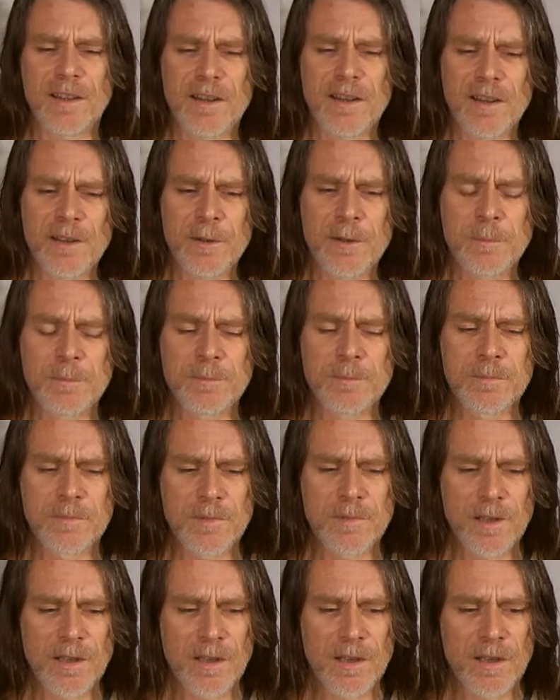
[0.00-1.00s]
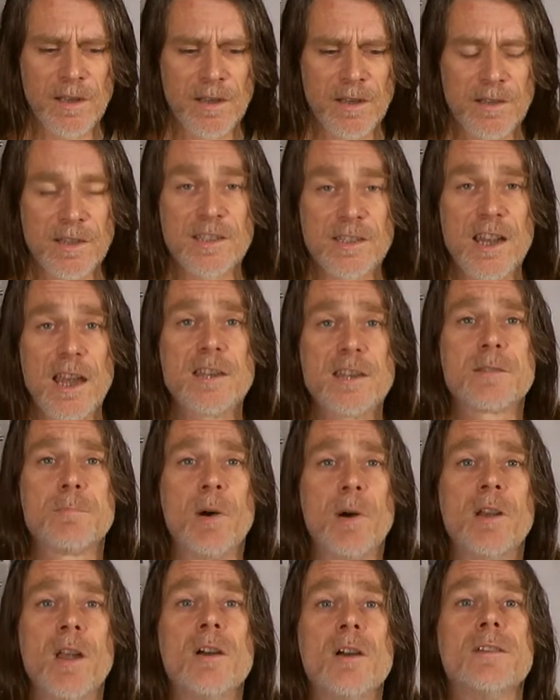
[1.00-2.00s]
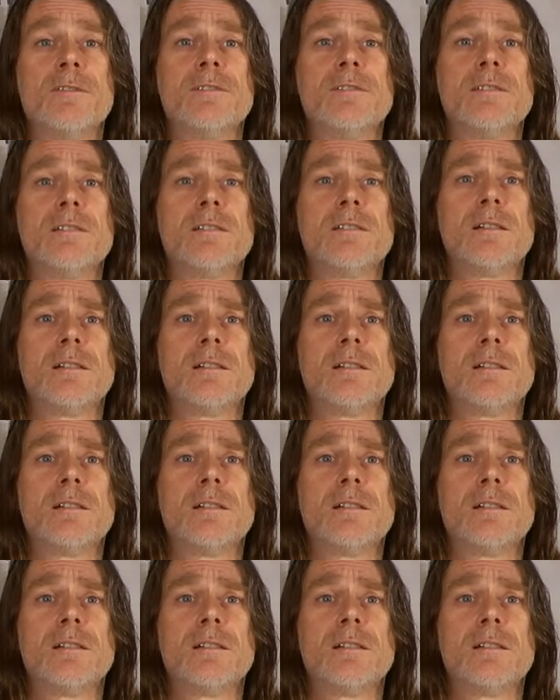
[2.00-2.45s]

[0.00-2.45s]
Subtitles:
it changed my life.